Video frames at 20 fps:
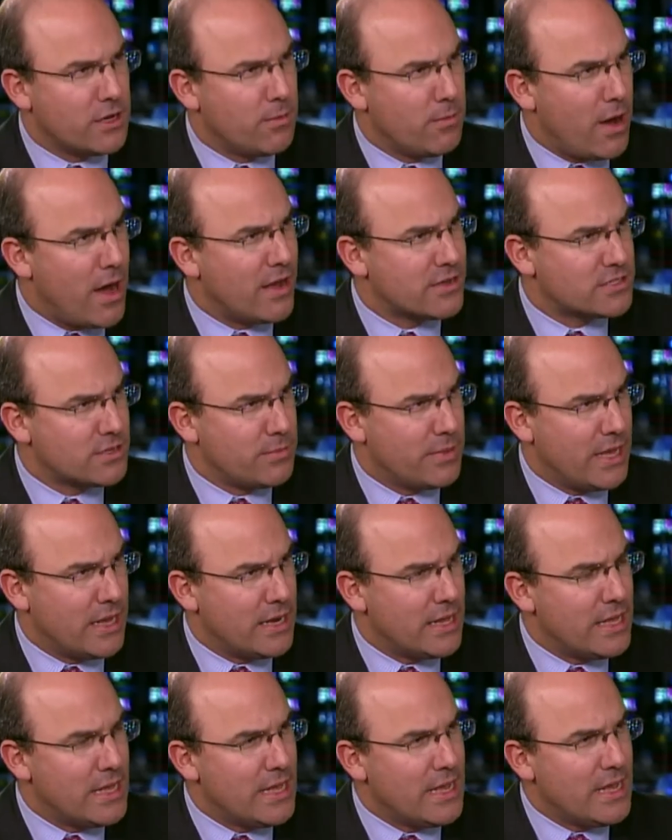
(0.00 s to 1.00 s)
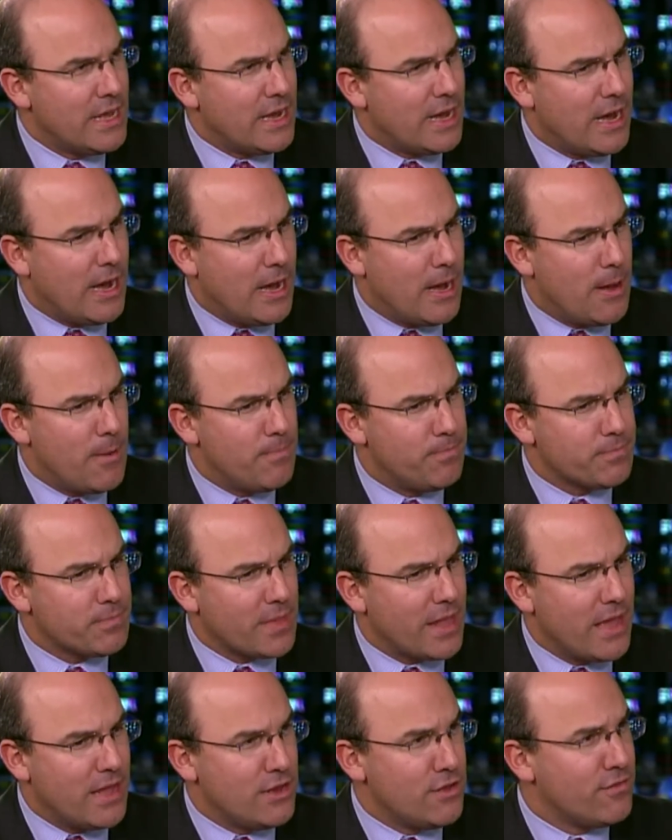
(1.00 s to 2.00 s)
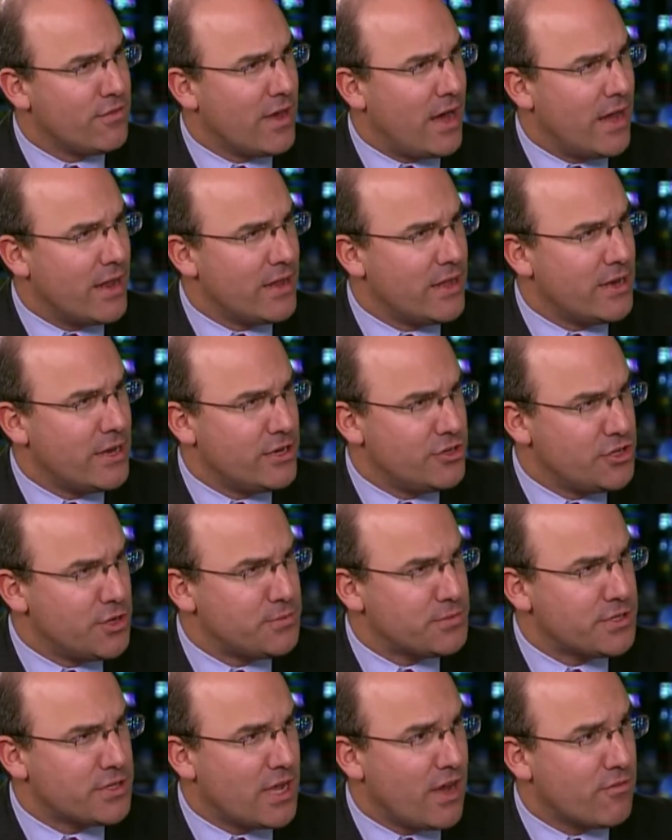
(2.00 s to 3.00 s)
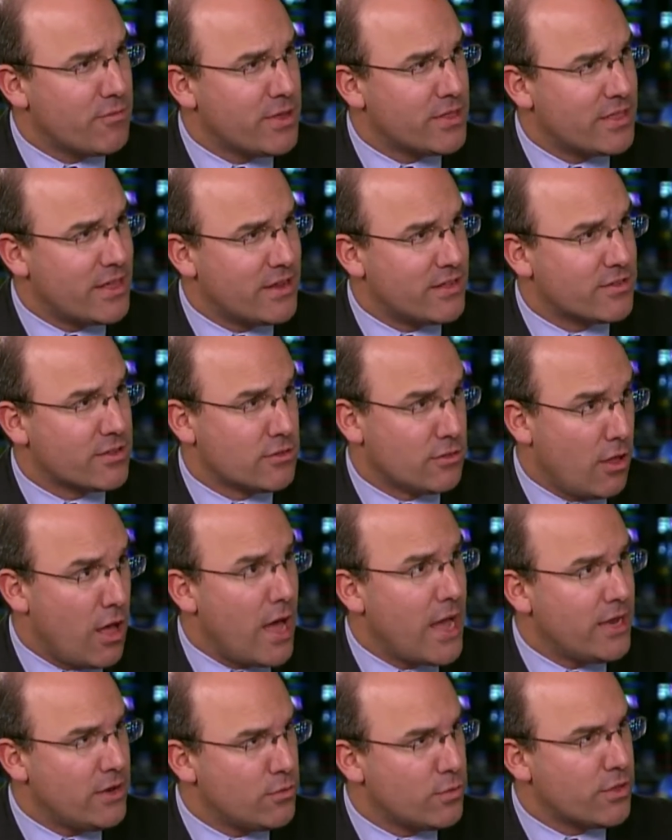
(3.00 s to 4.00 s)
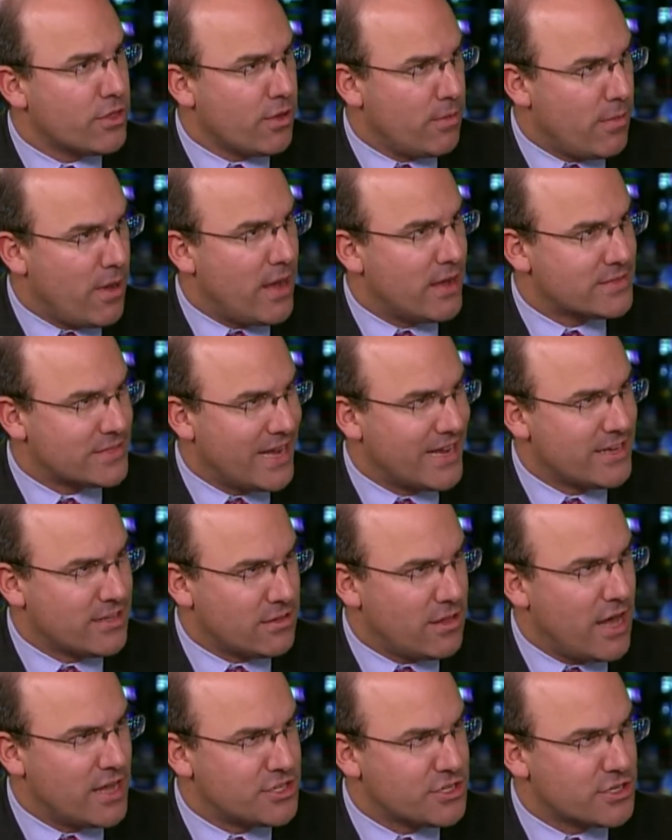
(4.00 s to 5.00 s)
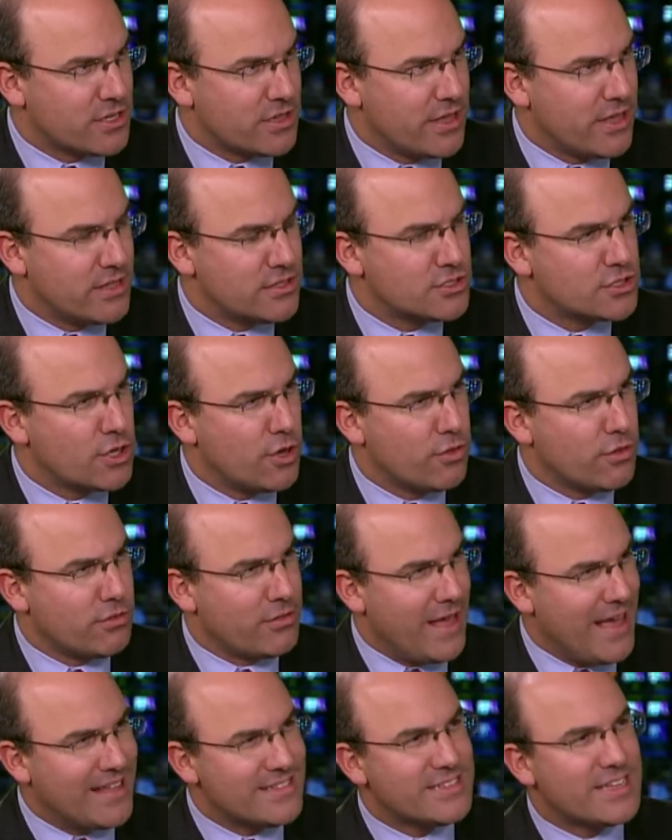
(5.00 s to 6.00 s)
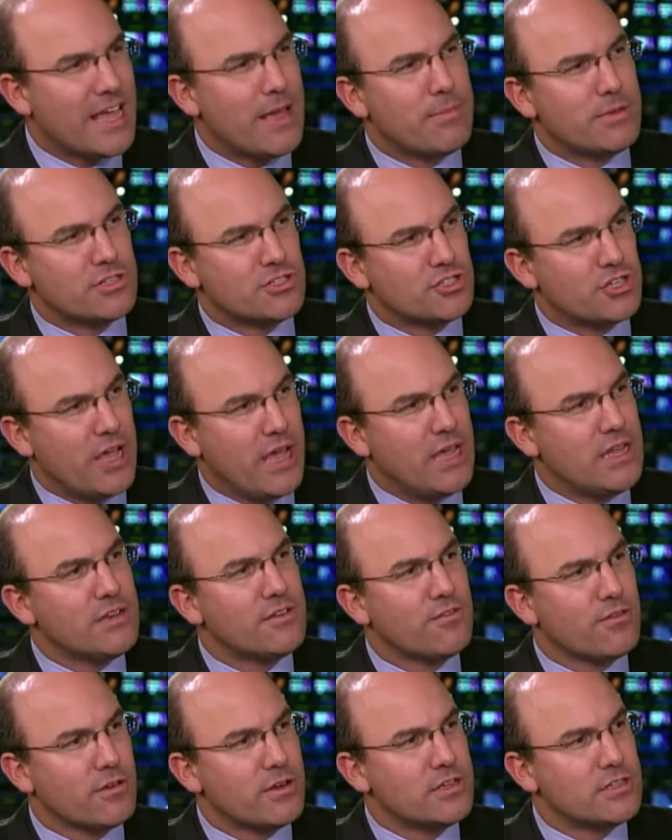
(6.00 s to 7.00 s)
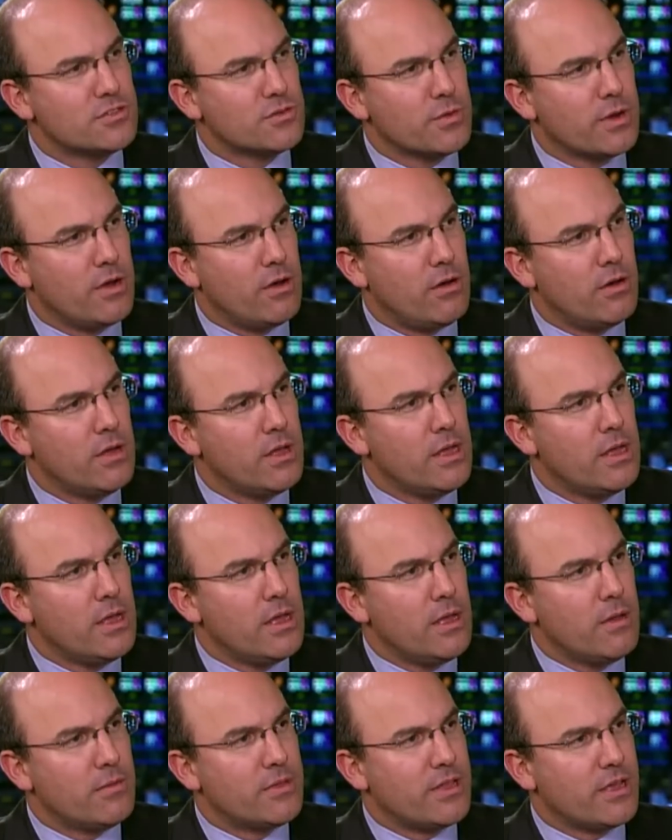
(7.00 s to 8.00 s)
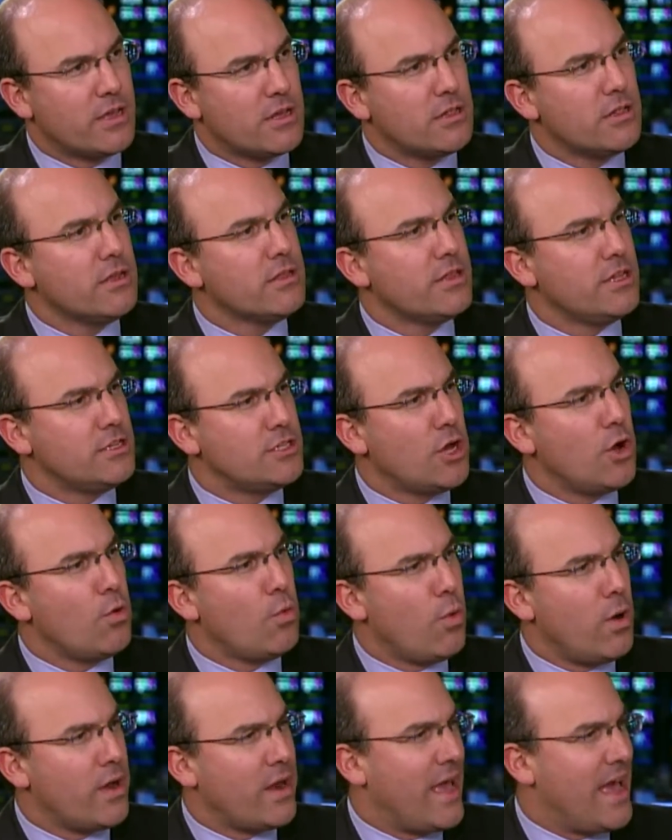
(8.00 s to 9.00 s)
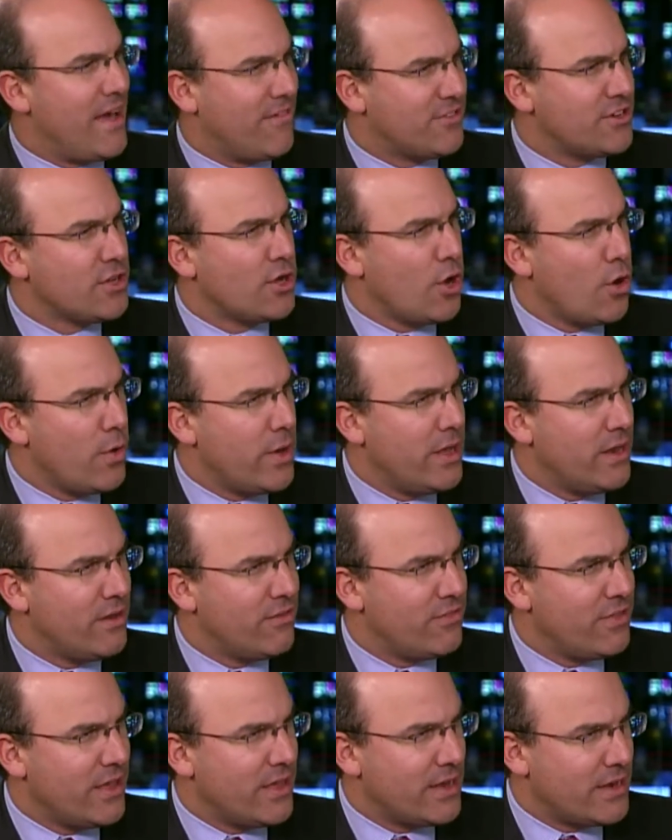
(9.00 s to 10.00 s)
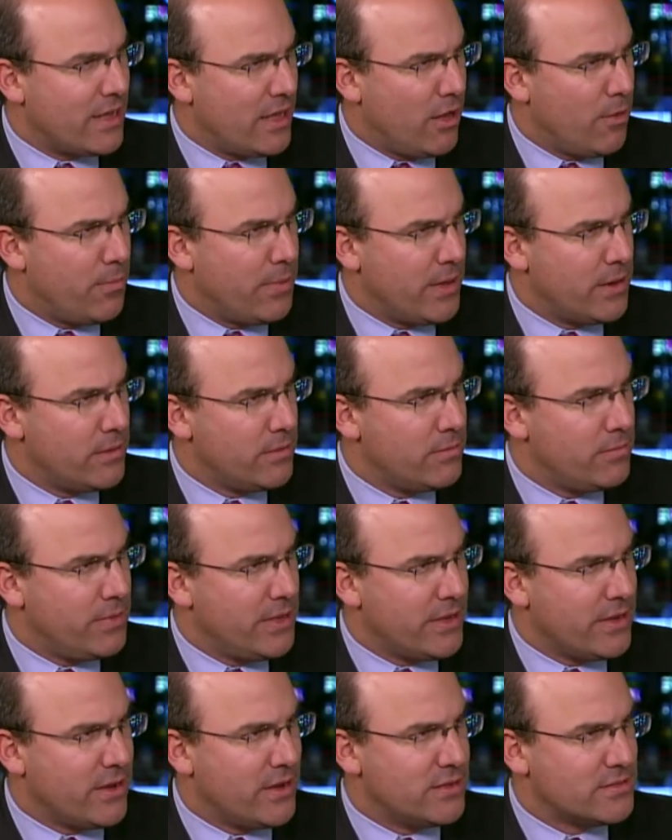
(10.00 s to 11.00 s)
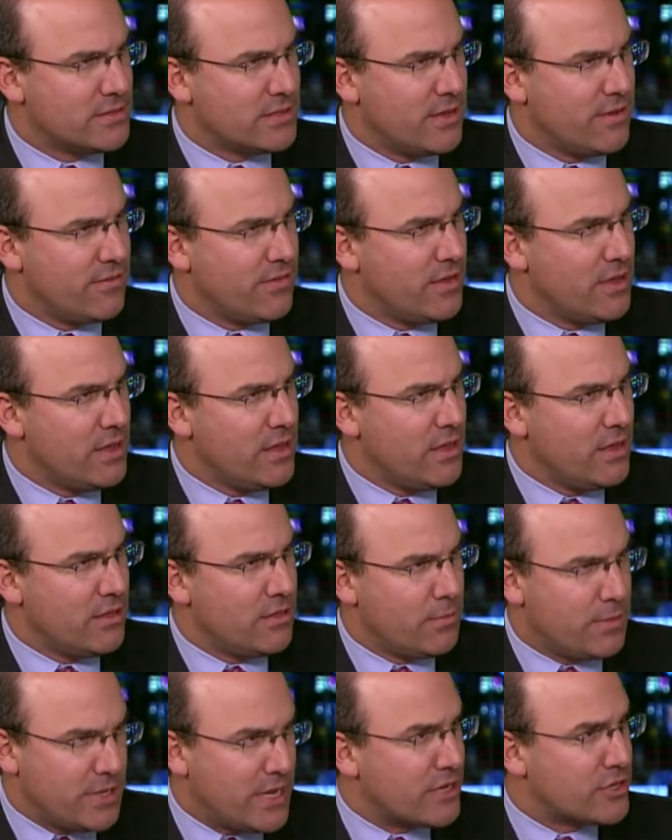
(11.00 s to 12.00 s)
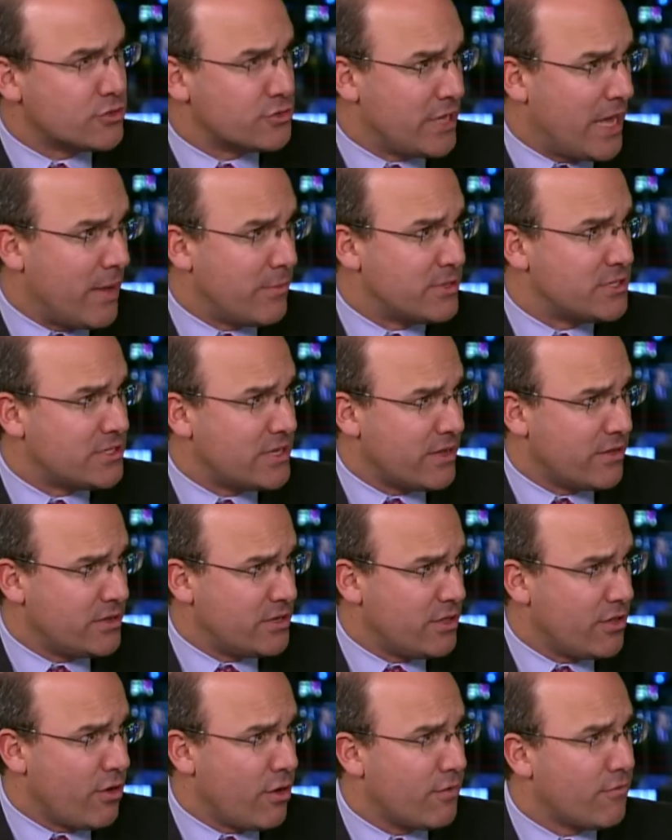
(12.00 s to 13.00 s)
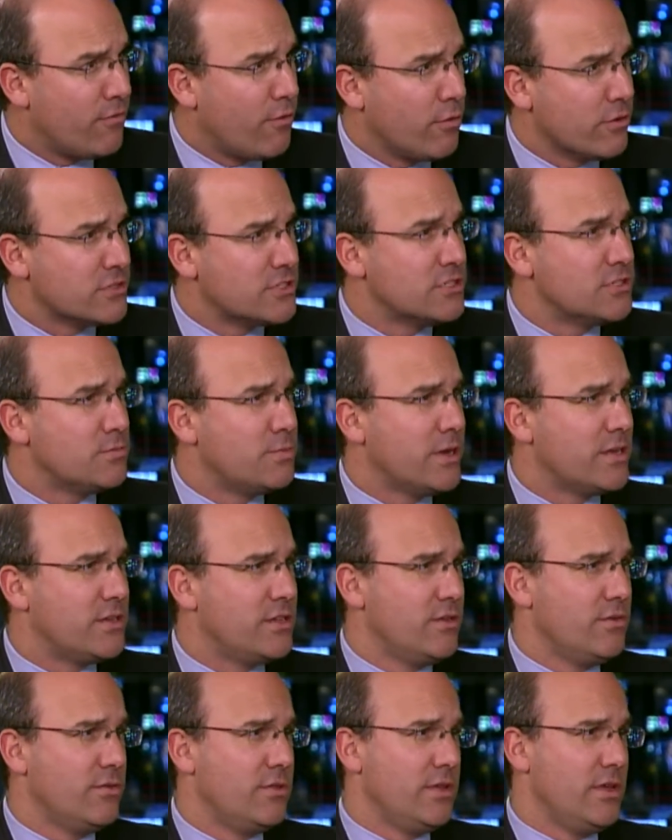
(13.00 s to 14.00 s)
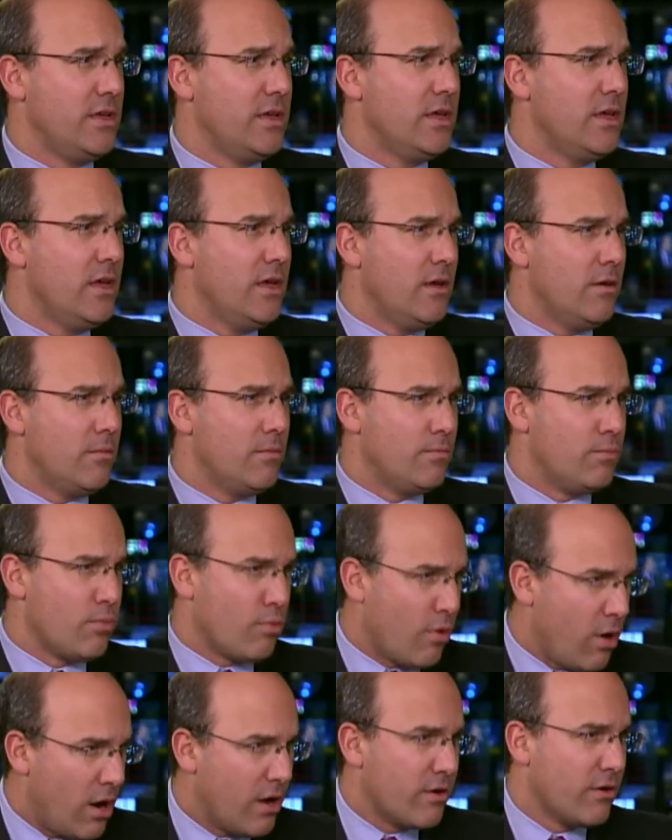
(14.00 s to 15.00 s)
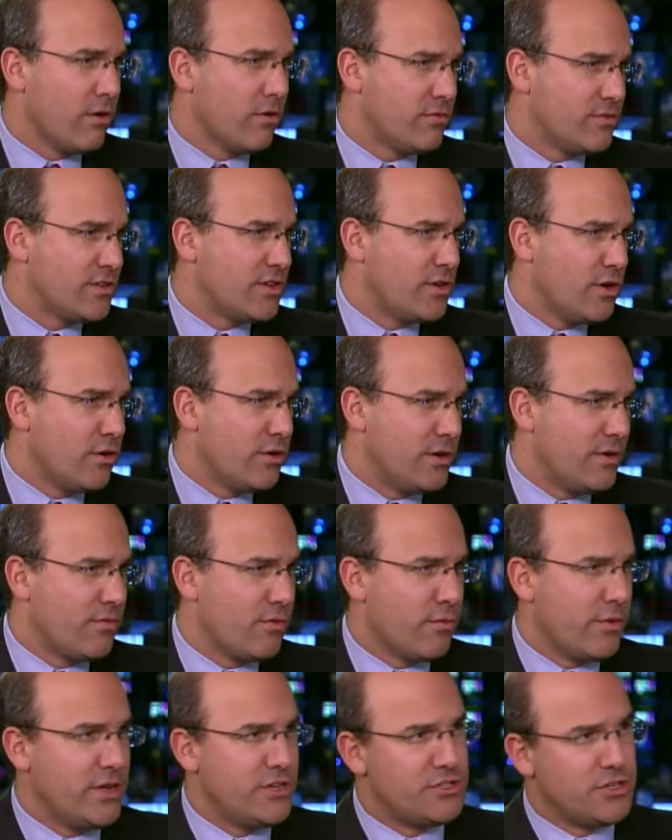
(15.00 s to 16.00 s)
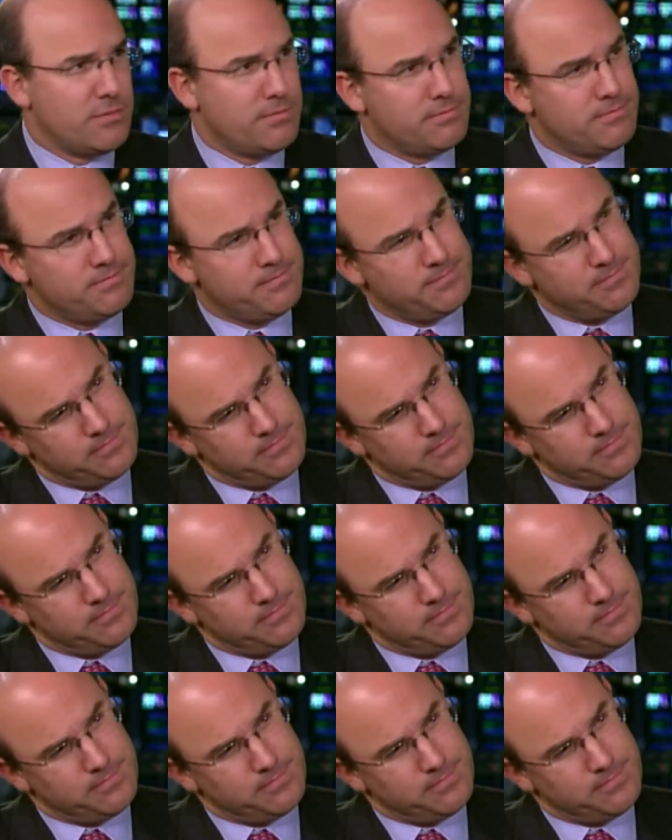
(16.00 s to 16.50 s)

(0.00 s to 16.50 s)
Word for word: Hamas a bit. Um, and you've got an Egyptian government that is aligned with Hamas ideologically. And so the landscape has changed for Israel but they clearly don't want to have to go in if they can help it because of the potential damage not only to their own forces but to the broader security of the region. In the